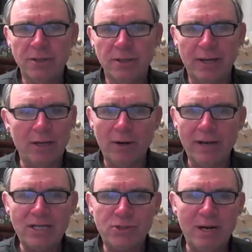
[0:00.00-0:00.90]
They only
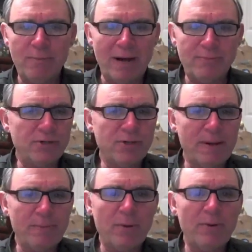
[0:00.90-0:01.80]
like straight pipes. There are some
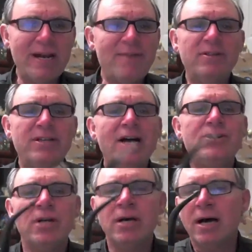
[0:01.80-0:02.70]
people that would never
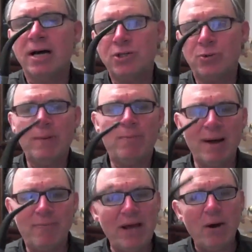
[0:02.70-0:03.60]
touch a straight
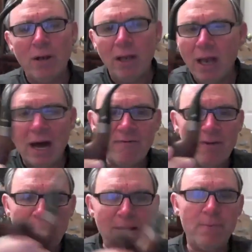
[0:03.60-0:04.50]
pipe. They love the
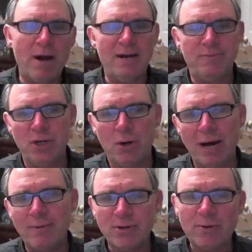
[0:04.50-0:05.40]
bent pipes. You know, I
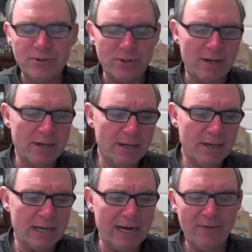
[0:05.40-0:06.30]
was always a
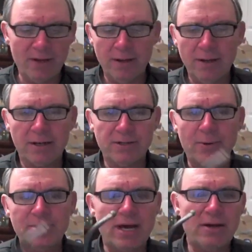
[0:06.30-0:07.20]
kind of the, because I
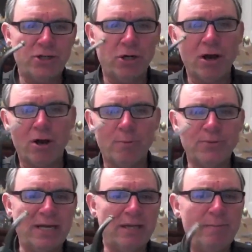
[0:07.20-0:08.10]
always thought Sherlock Holmes
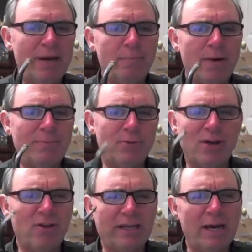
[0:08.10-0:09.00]
had the bent pipe, so I
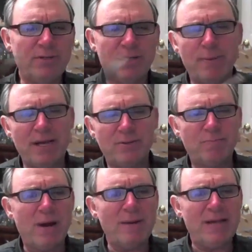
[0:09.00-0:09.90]
thought that was the best pipe to